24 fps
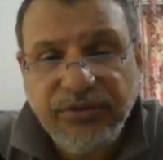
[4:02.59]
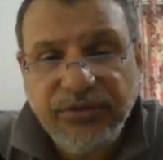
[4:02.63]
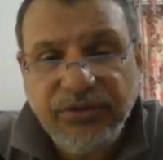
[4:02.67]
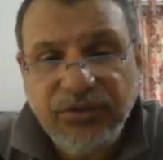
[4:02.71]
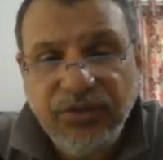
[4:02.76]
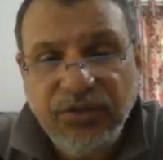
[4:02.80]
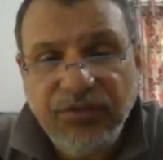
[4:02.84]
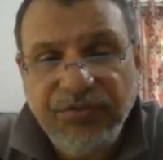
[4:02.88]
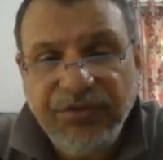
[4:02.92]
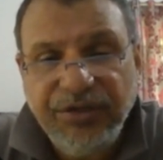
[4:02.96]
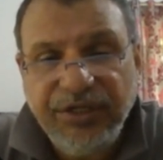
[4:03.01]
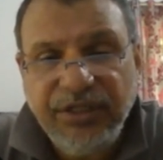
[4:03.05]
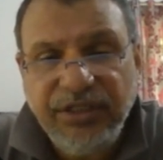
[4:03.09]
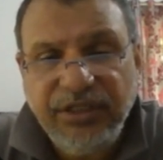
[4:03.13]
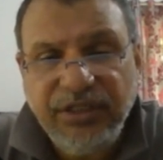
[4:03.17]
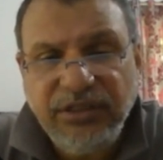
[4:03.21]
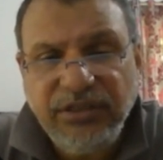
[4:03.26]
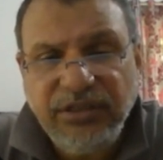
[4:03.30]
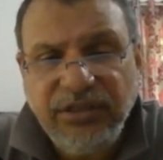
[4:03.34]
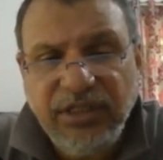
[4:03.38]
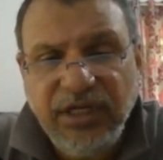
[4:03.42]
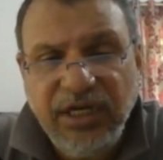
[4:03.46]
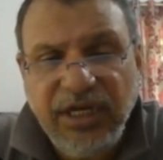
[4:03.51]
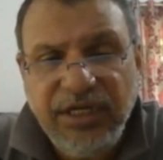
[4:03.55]
So we can
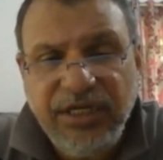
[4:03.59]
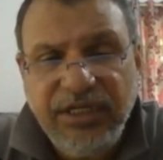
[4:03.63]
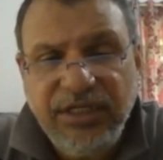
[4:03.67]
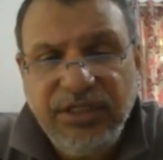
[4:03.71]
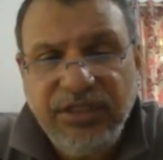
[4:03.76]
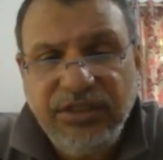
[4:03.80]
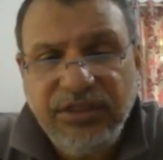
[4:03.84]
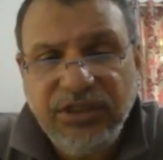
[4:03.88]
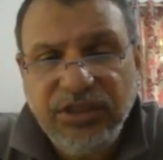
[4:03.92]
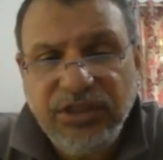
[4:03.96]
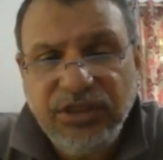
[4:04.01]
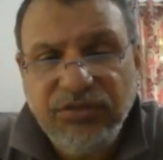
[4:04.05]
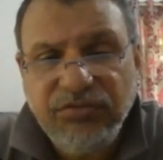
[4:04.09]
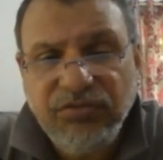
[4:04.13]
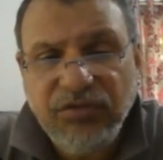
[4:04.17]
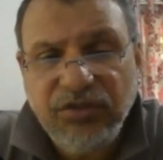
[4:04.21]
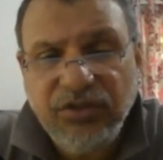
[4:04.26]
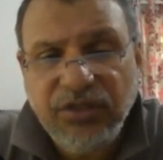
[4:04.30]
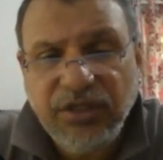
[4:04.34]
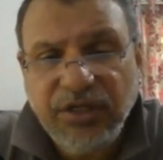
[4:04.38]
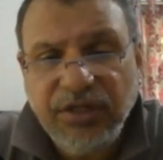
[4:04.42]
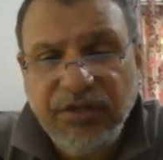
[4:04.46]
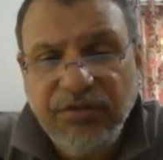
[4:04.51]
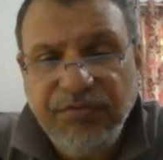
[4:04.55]
just write, just for
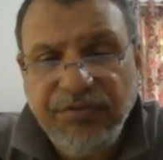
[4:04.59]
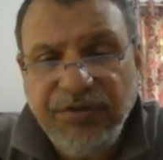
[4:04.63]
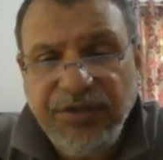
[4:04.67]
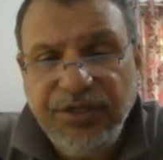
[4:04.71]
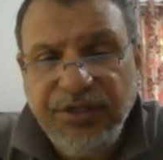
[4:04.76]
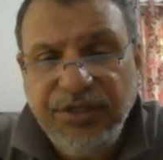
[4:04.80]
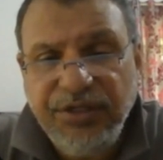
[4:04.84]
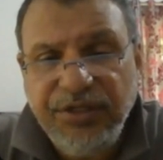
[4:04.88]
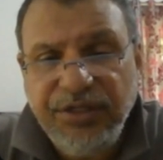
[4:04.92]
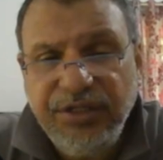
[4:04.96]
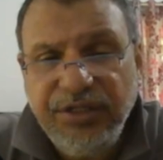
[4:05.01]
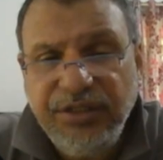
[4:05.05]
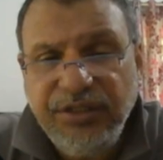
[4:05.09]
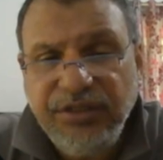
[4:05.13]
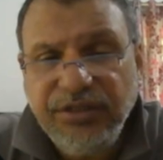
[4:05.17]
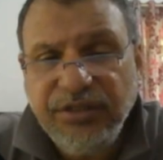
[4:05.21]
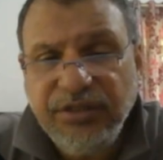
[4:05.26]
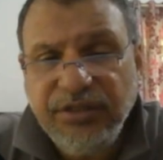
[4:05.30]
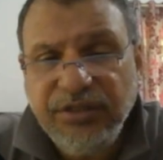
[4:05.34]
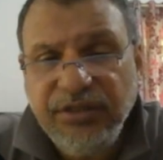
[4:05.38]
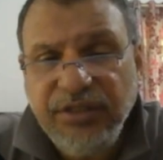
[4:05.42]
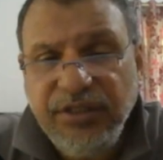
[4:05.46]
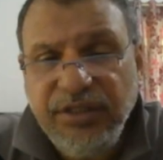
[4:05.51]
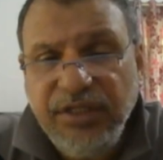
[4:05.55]
the
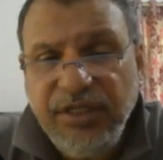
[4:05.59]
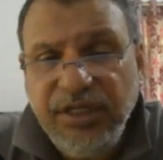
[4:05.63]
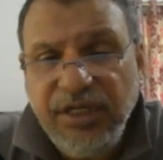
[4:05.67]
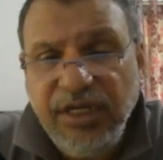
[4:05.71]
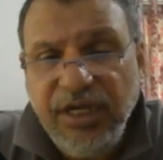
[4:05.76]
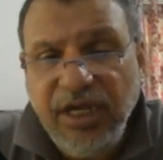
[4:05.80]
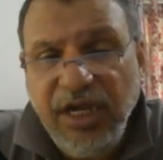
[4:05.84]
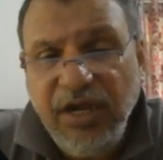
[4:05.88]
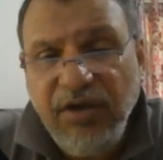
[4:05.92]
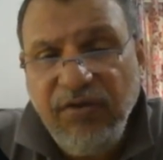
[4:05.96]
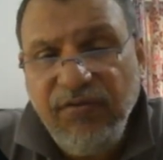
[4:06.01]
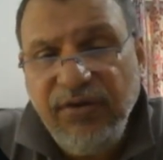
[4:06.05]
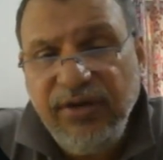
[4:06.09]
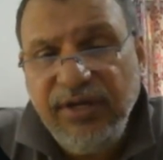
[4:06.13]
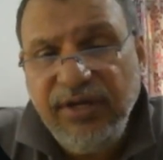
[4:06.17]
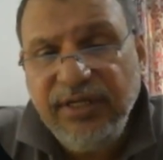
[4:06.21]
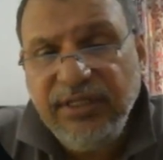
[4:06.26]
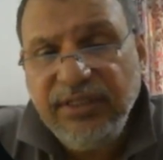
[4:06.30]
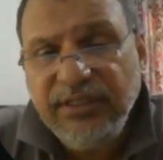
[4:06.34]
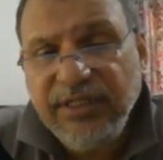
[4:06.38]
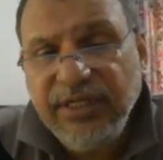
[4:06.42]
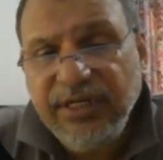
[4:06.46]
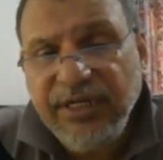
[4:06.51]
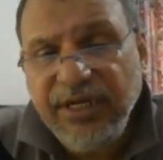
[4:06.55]
convenience,
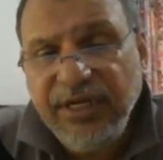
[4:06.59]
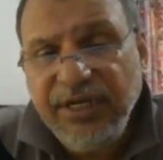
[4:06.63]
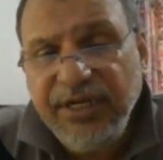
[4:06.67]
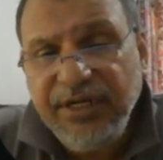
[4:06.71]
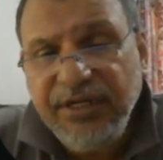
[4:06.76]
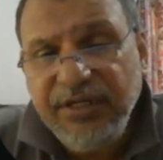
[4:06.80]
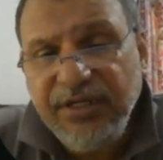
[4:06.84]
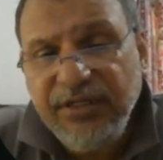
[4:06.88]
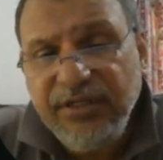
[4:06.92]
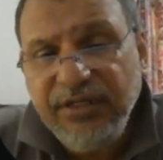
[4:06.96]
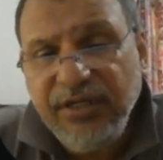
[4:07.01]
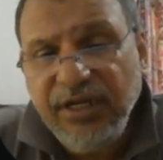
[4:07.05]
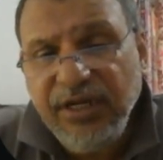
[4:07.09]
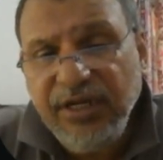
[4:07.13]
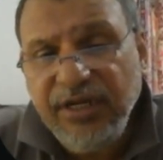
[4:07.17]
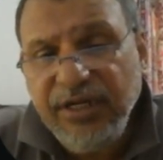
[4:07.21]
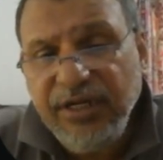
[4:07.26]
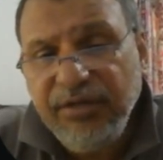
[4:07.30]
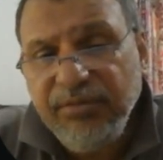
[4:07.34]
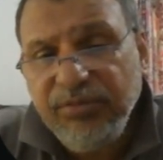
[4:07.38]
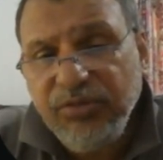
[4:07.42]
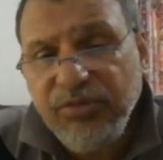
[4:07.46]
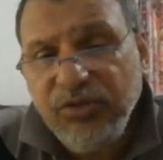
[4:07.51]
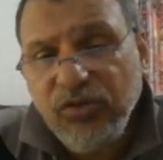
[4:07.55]
M1 is greater
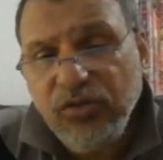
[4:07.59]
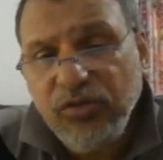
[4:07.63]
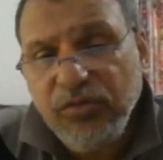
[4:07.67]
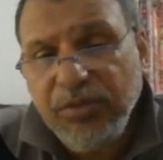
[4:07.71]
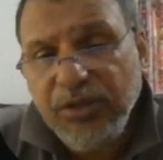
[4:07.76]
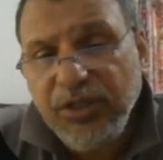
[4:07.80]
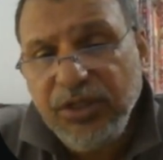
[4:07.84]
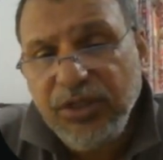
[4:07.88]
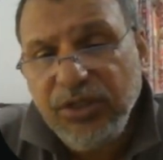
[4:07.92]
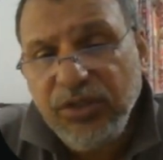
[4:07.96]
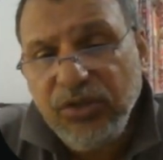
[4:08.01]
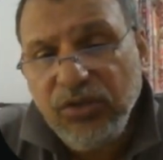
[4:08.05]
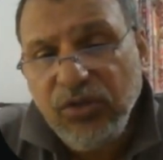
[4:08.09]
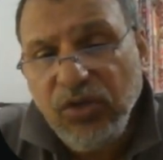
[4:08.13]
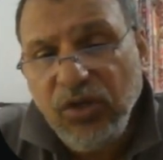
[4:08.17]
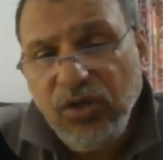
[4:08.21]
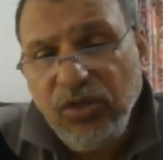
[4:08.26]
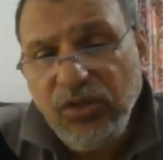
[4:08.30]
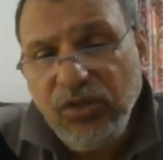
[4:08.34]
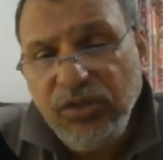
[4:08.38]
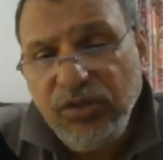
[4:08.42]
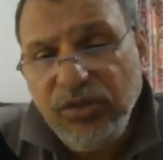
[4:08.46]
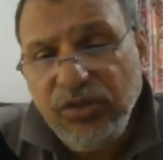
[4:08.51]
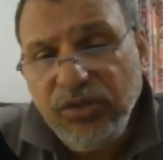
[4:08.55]
than M2, but
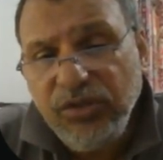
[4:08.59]
not